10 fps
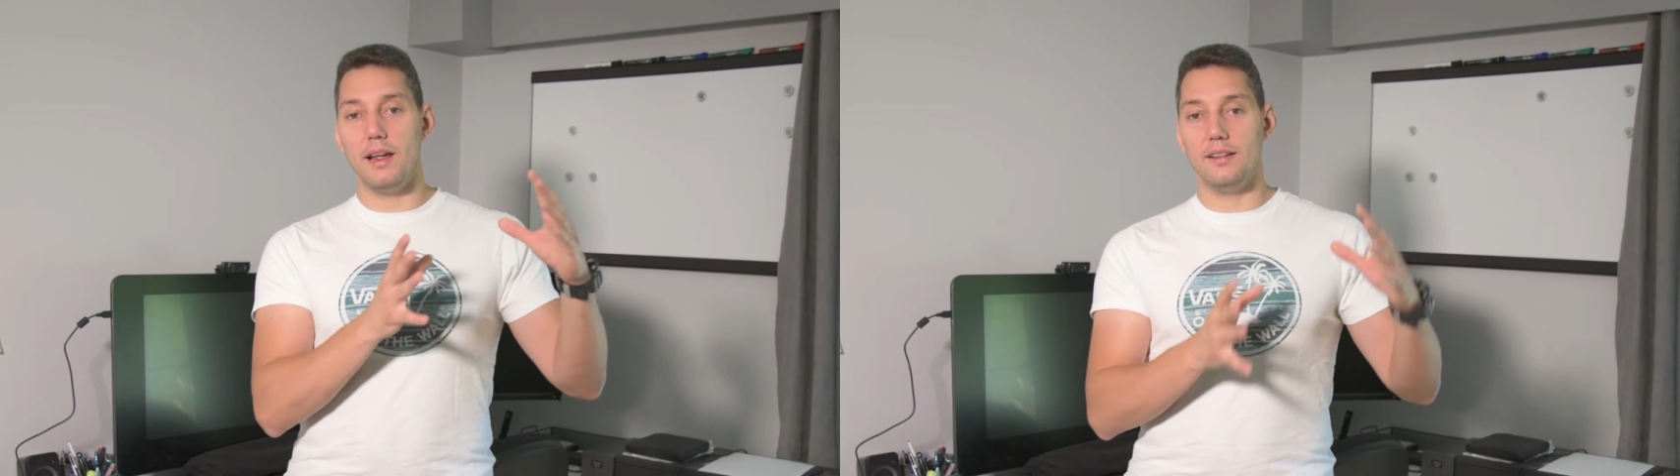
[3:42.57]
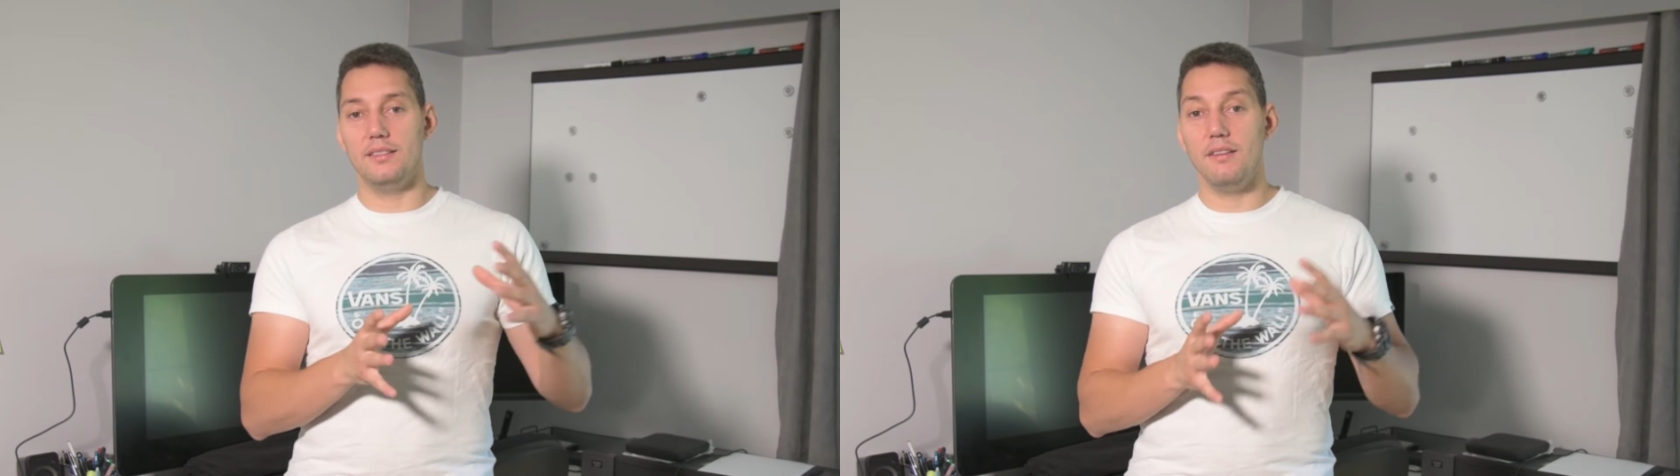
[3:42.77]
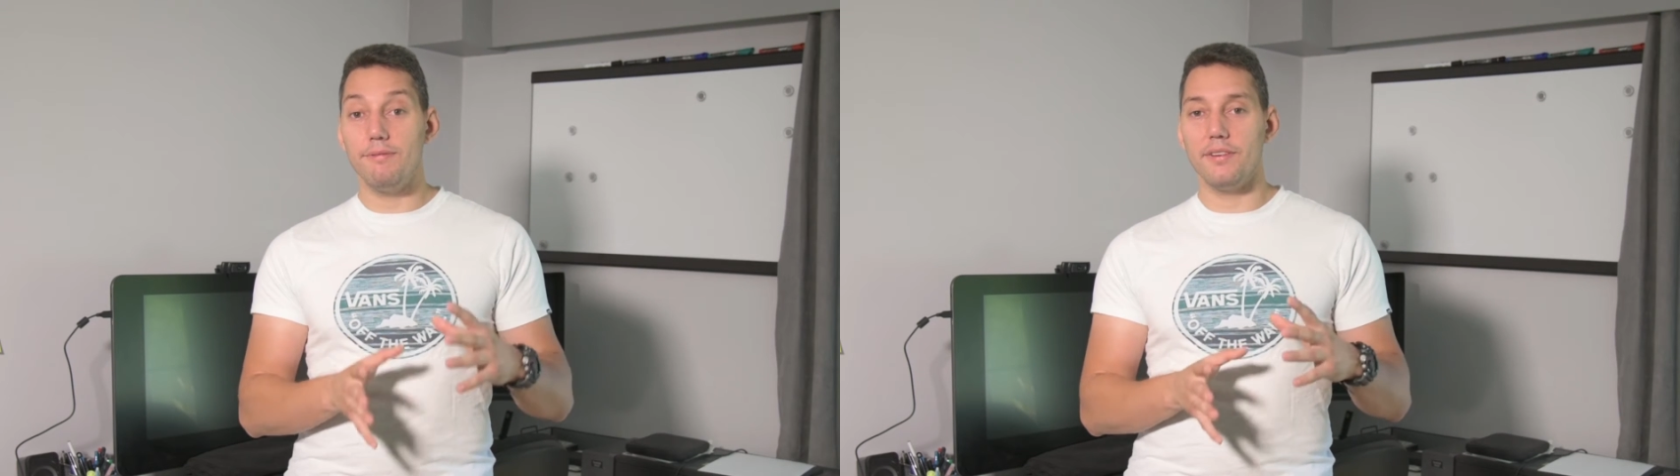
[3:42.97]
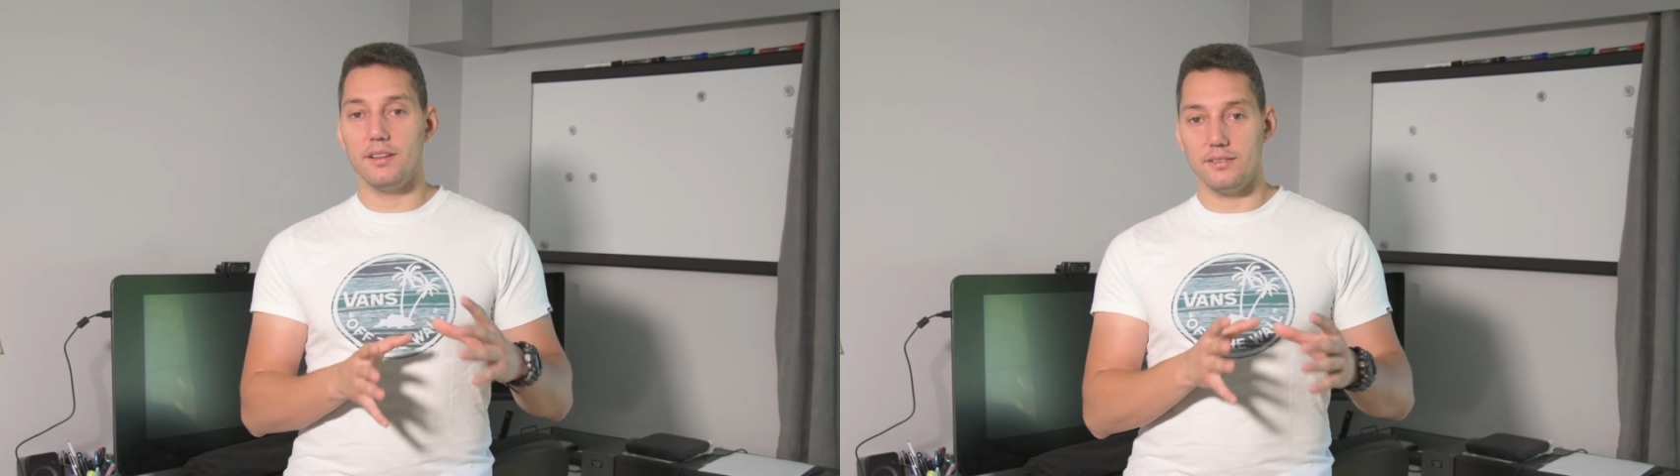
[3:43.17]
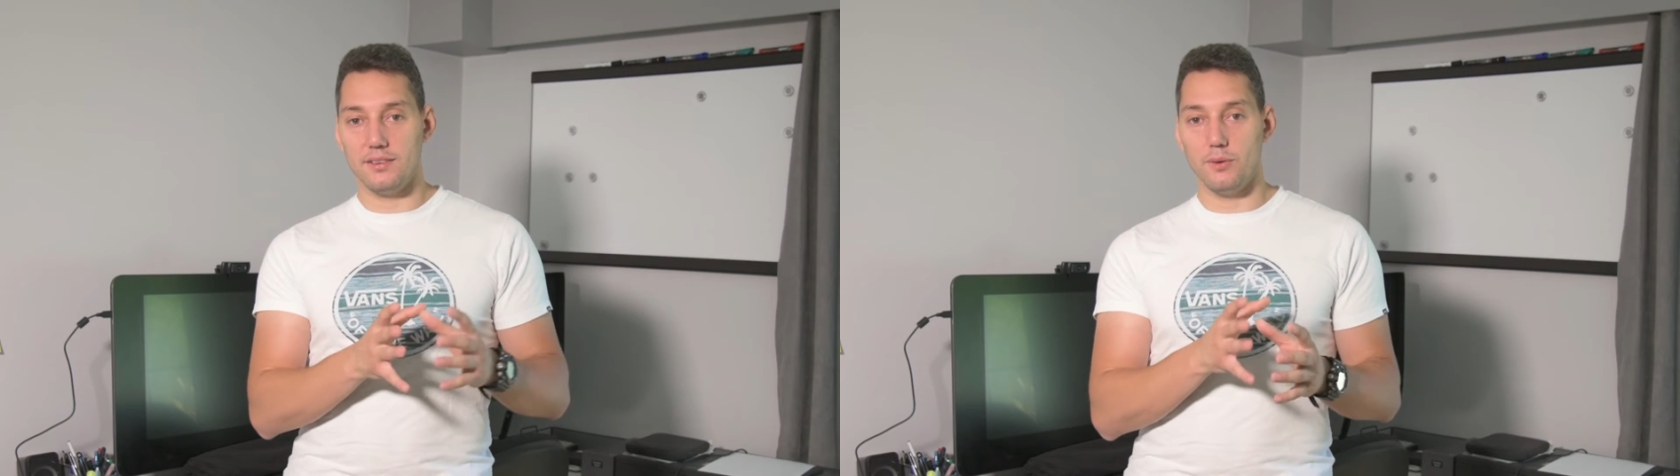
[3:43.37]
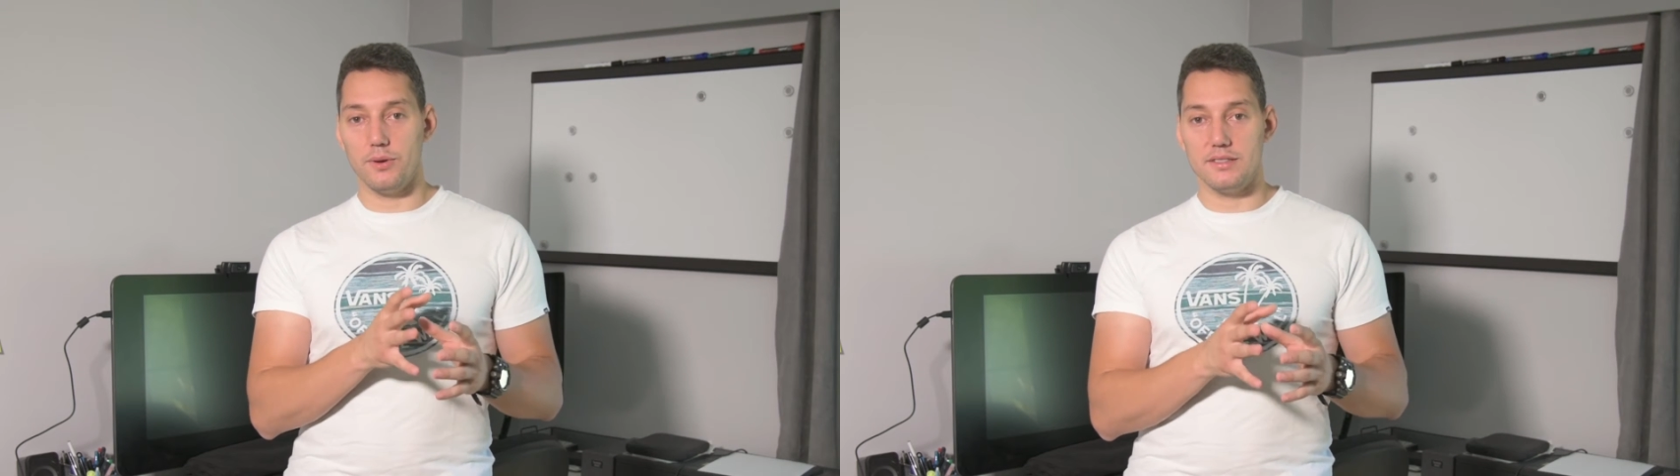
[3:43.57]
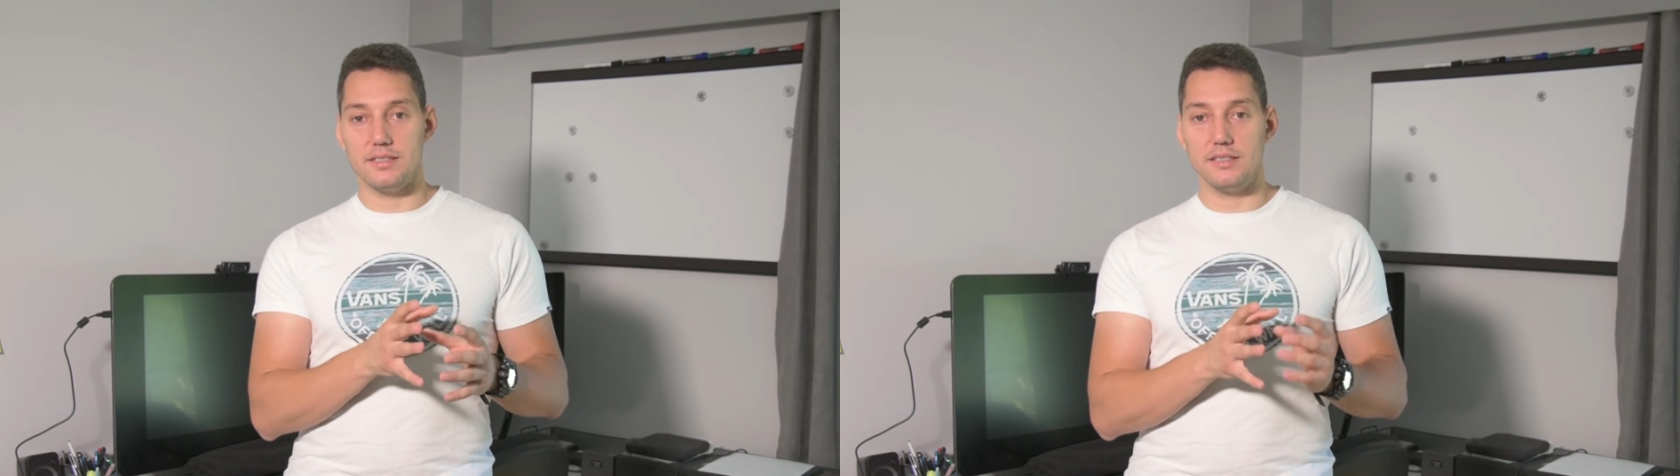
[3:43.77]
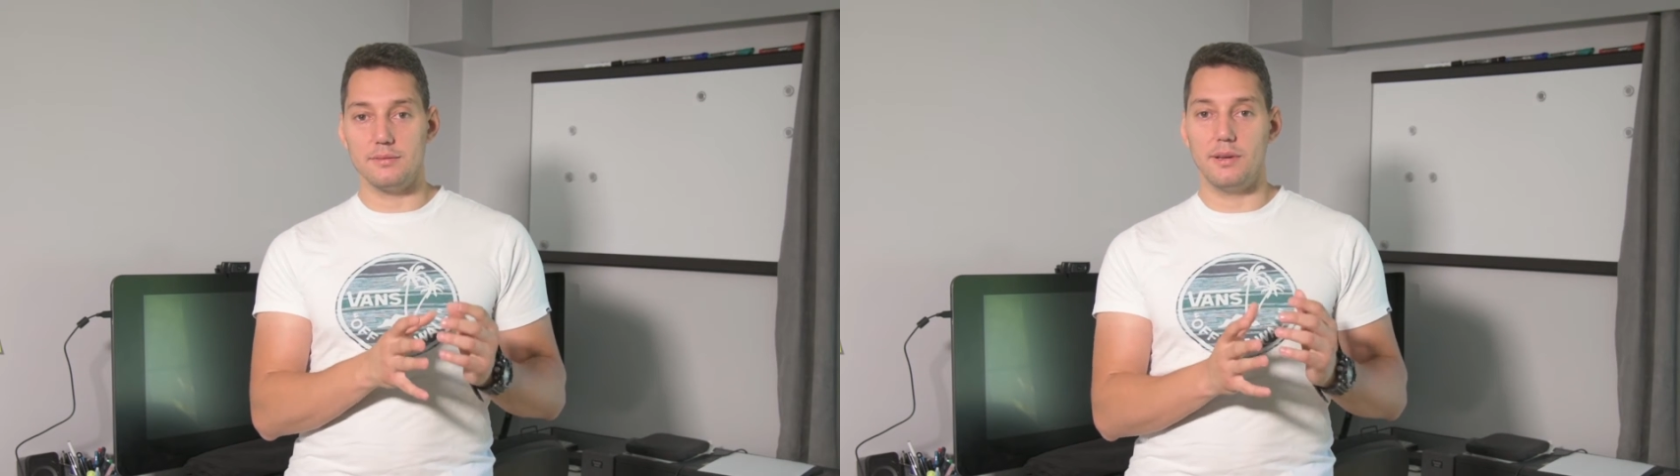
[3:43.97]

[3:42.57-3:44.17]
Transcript: many different sequences,